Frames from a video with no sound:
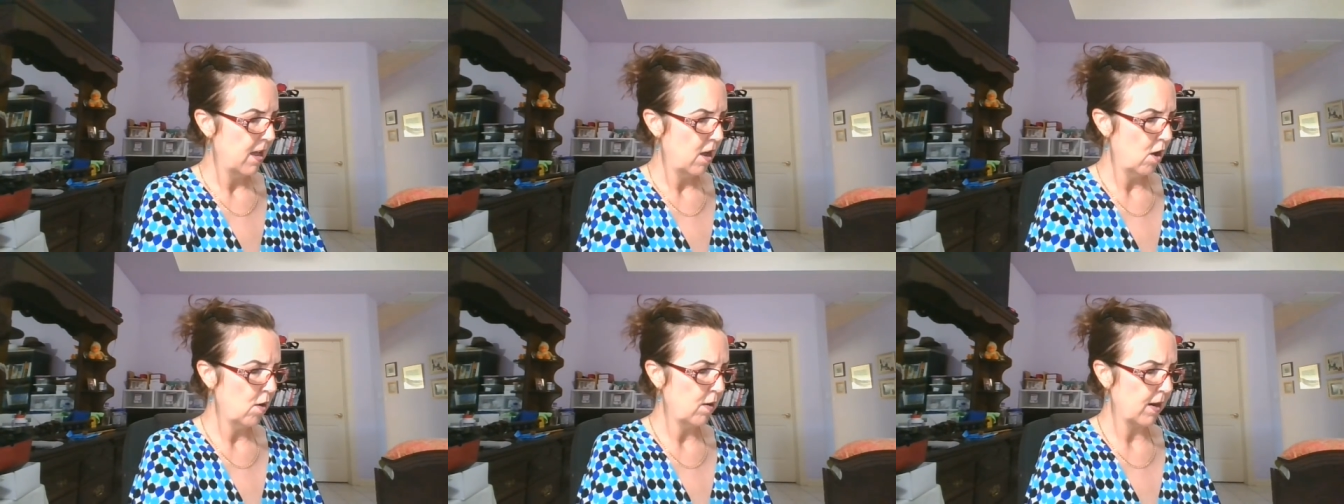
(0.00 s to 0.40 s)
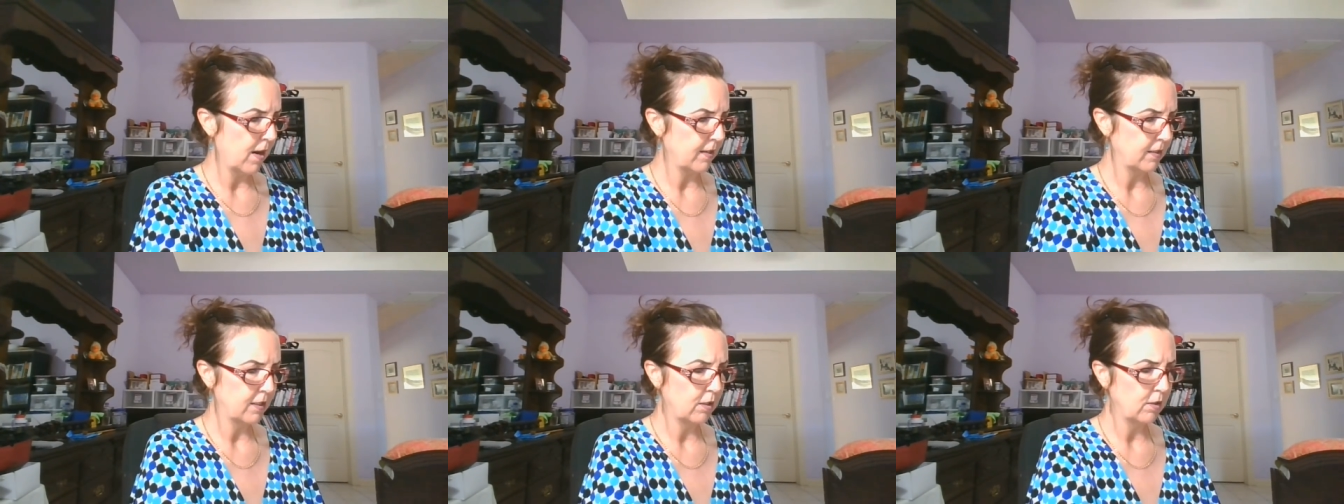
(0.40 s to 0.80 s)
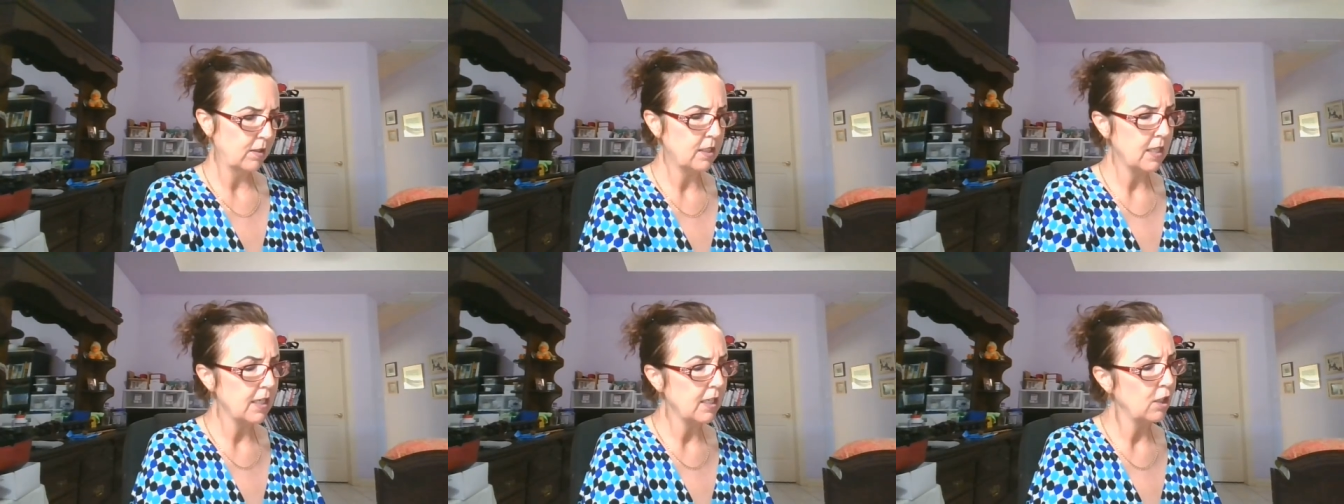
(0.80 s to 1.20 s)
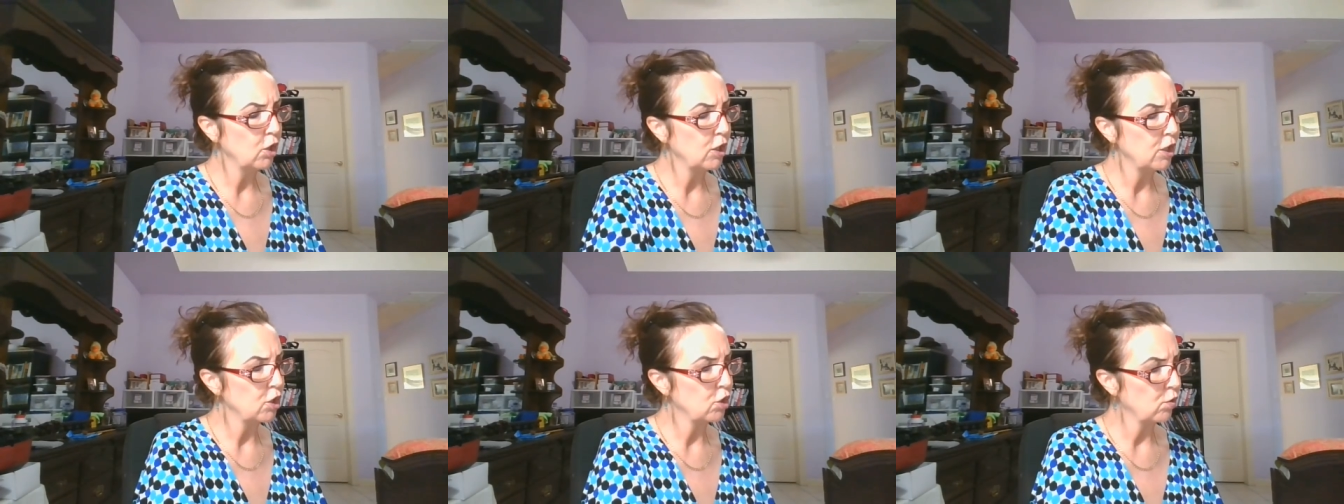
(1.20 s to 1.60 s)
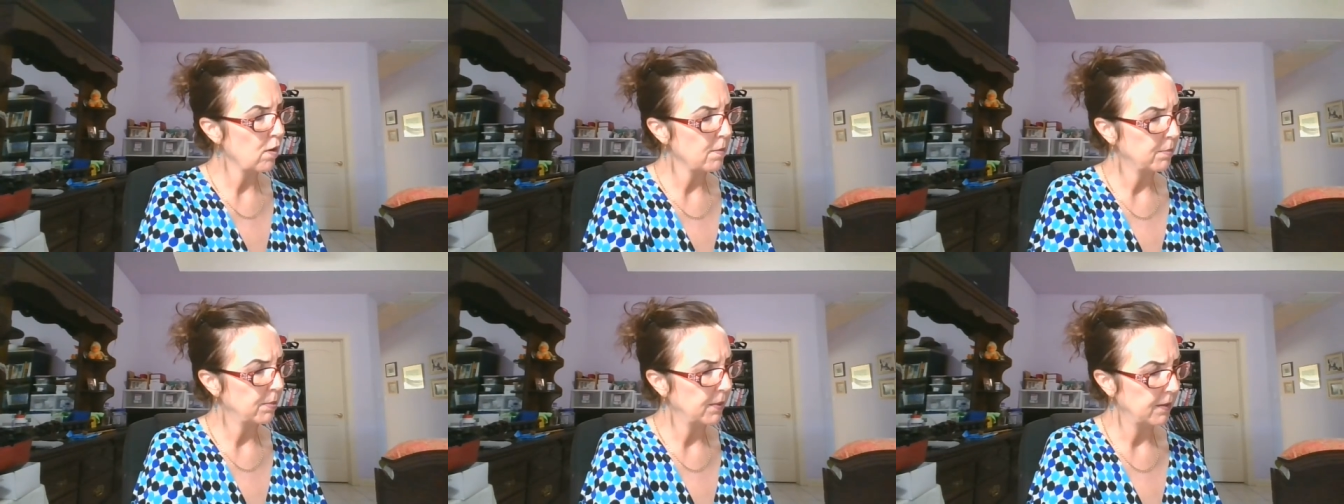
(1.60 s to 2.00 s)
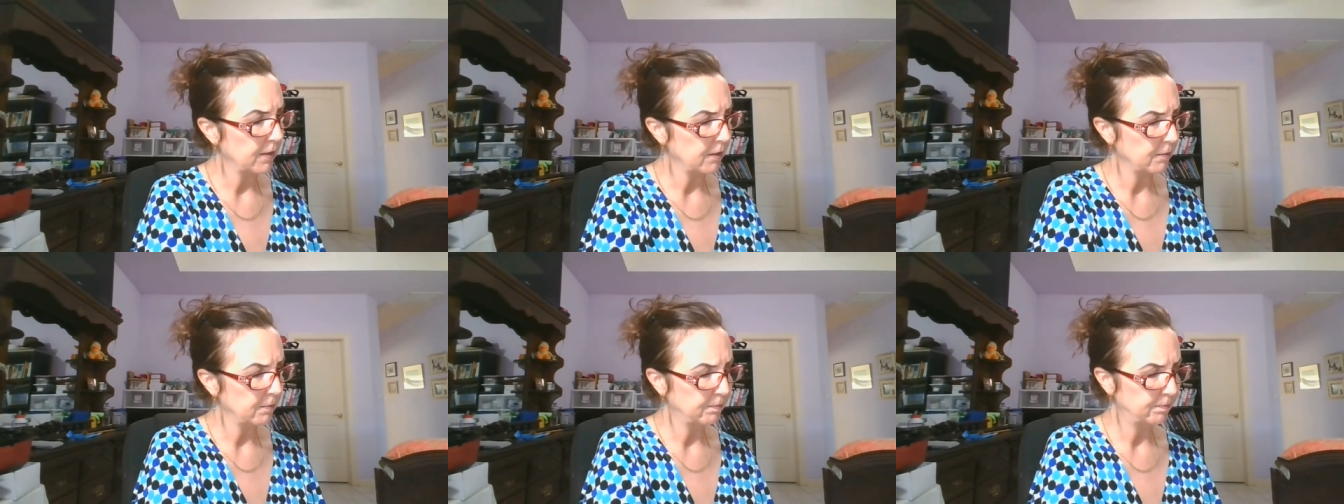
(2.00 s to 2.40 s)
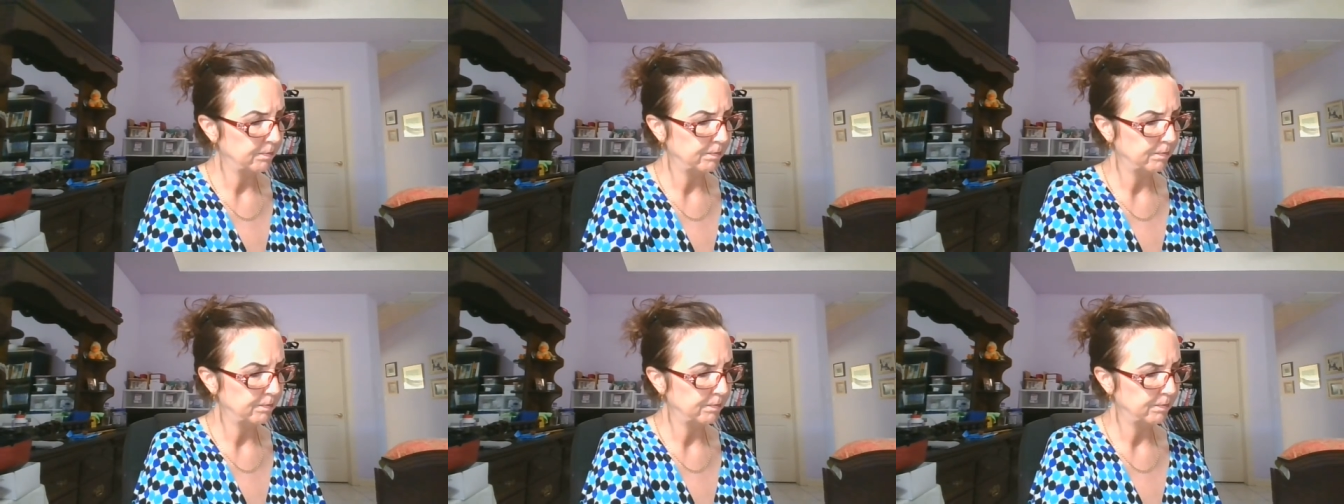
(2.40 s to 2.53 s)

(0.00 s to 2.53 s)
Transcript: All right, so let's take a look at Trump here.